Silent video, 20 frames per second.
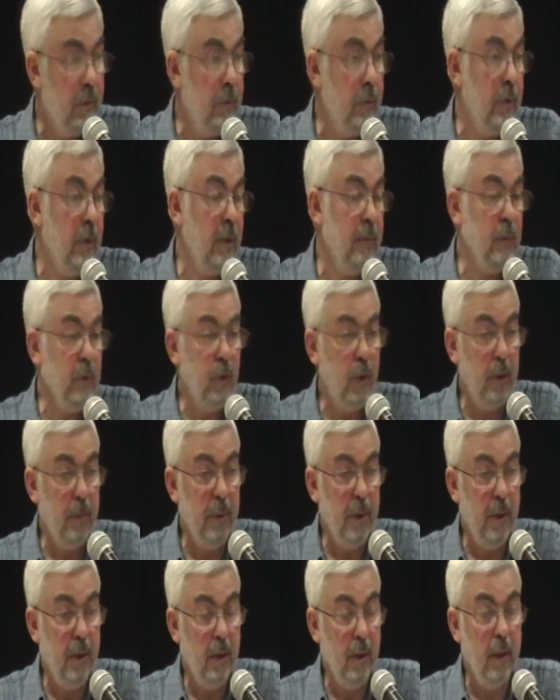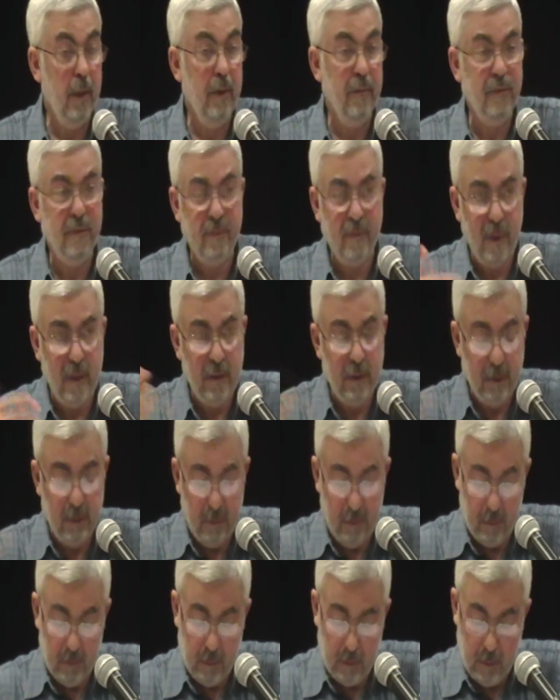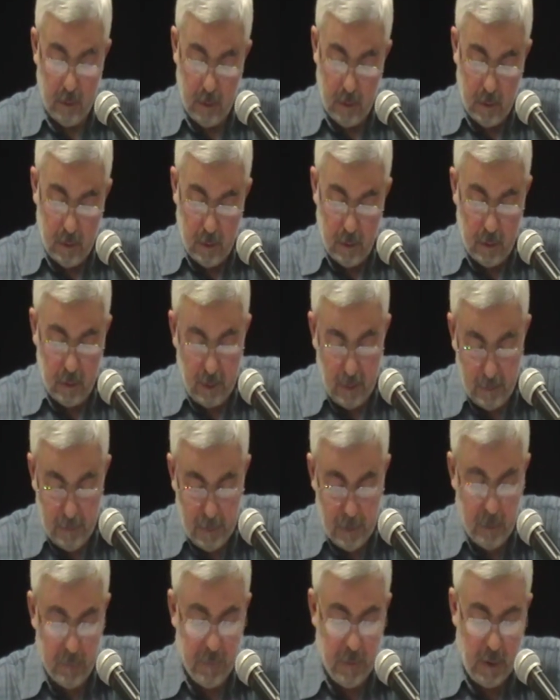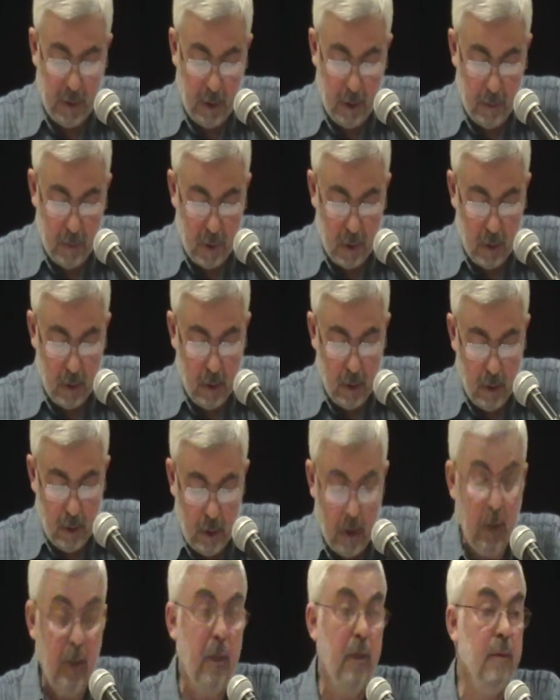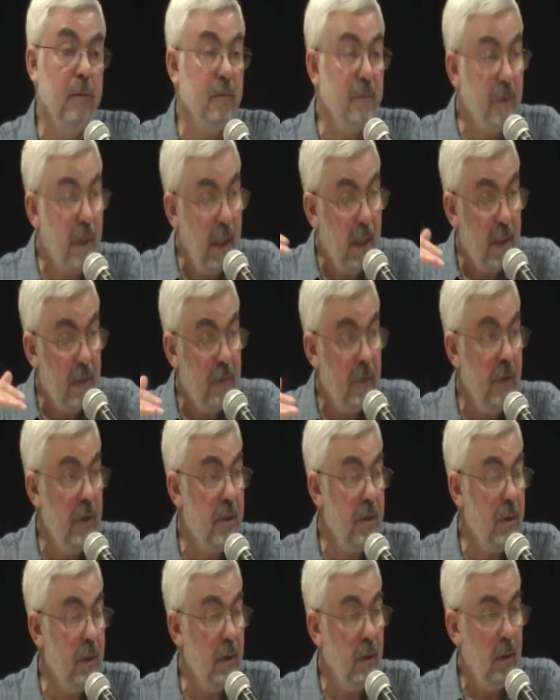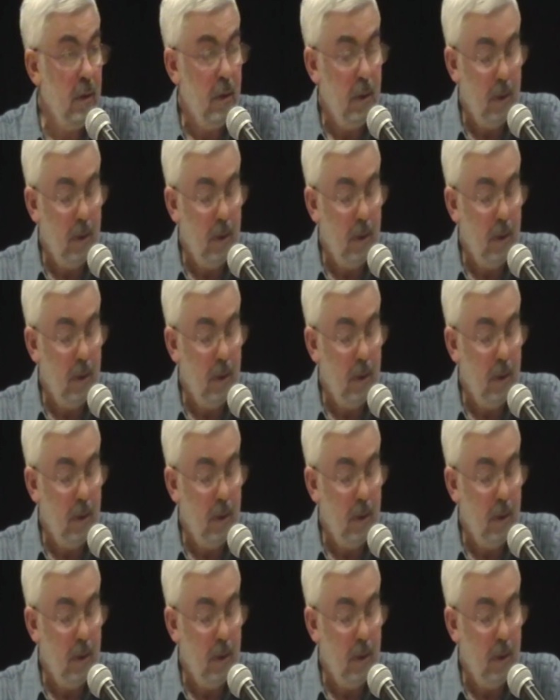to come to Armenia. I've invited a couple of times, and vice versa.